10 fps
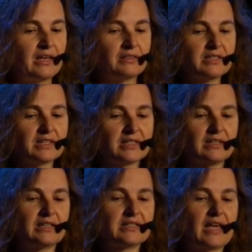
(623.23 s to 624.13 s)
This is
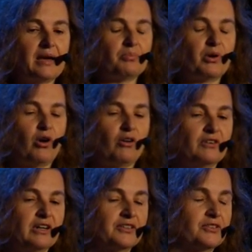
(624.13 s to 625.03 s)
an example
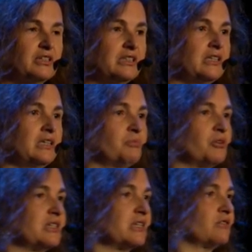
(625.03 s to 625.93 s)
of a 3D
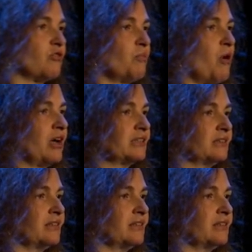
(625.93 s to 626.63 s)
printed robot